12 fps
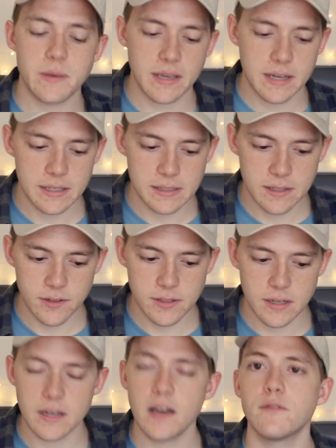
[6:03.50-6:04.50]
because there's
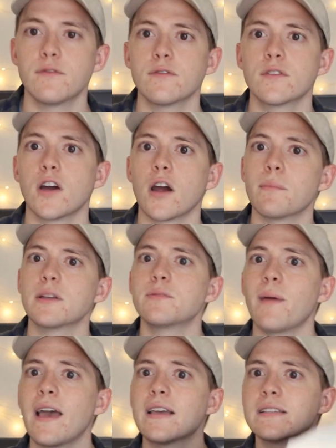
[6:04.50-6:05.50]
enough garbage
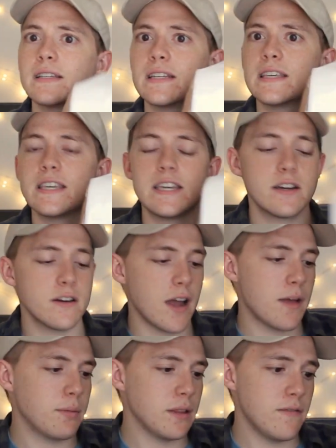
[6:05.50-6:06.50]
bags in here.
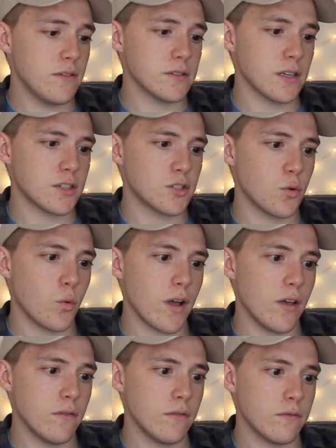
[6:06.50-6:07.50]
I believe there's like
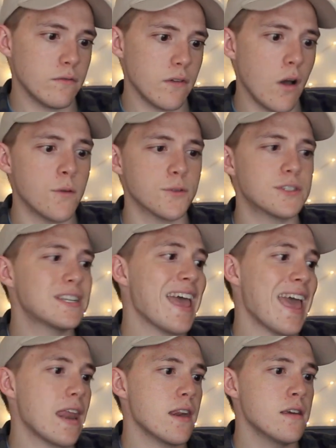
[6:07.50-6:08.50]
12. Oh, there's
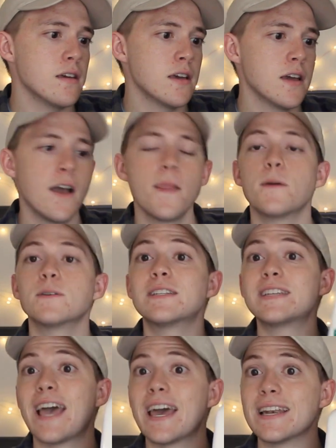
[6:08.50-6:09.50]
10. There's
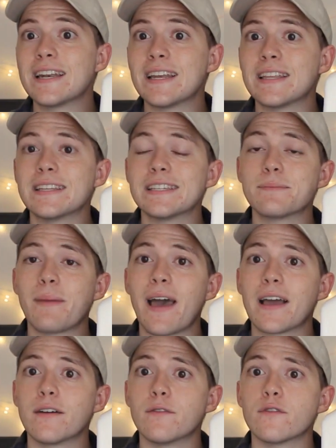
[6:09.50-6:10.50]
10 in this
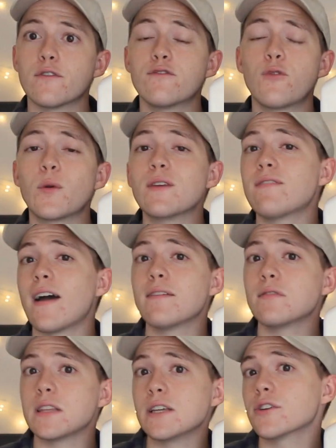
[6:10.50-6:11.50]
pack of
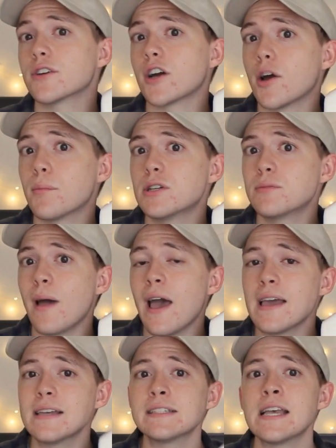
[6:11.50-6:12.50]
45-liter garbage
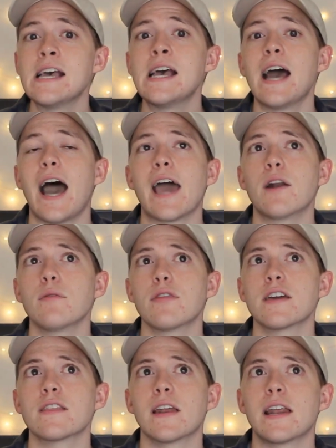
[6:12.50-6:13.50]
bags. I don't
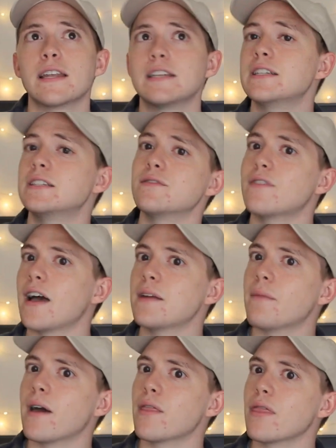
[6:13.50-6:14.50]
think that I need to divide
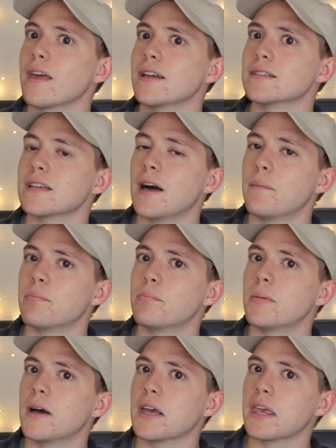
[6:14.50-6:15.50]
my things up
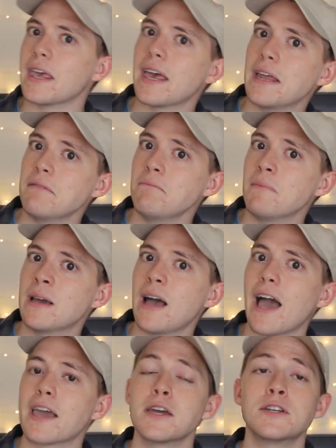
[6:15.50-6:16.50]
again.
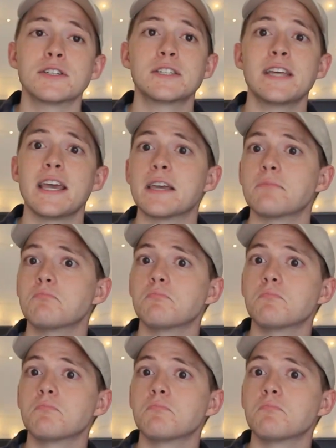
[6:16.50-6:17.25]
I can just take